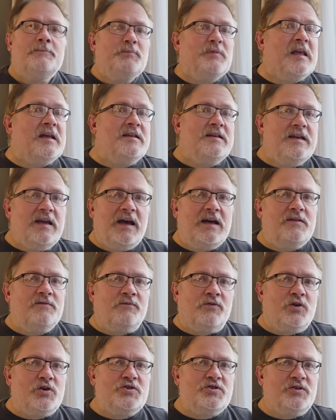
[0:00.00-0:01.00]
And yet,
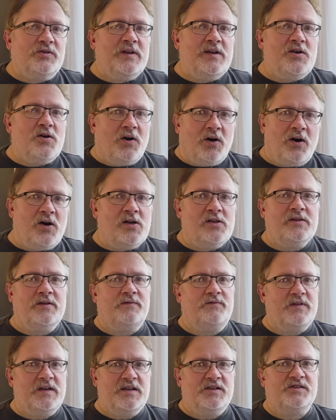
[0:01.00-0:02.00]
virtually all
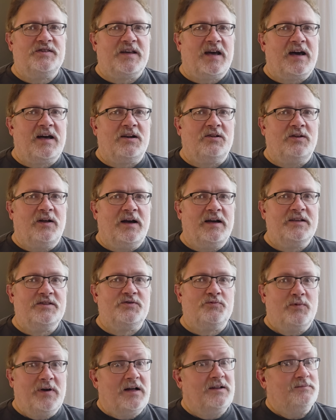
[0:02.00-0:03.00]
of these
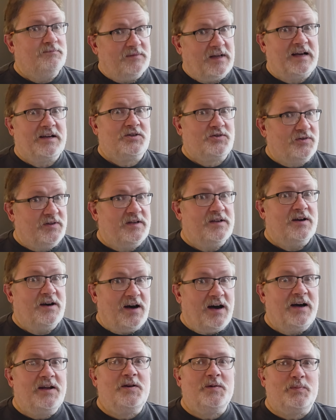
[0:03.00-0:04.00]
satellites, well, actually
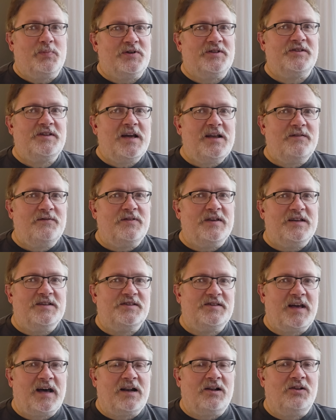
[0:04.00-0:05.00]
100% of these
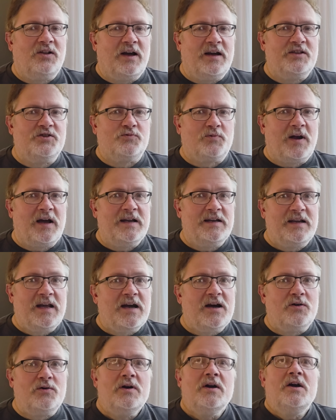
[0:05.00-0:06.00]
satellites right
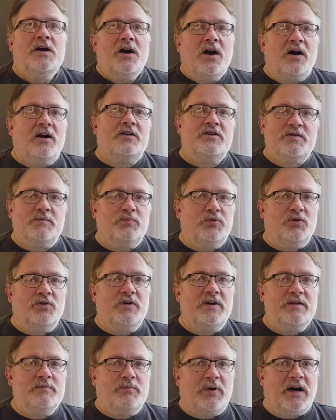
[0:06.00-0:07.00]
now, are
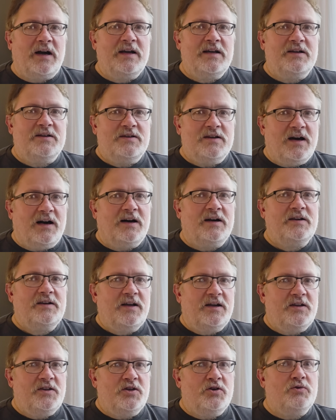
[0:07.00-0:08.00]
deployed by non
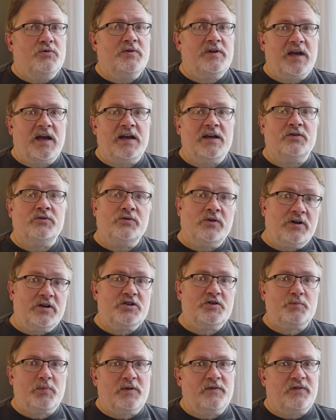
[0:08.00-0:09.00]
UK
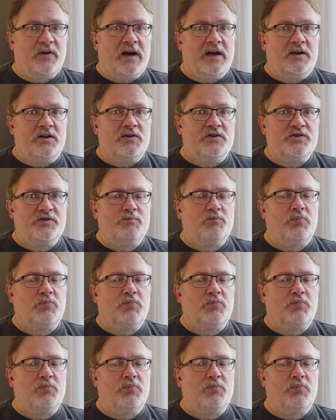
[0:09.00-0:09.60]
launch providers,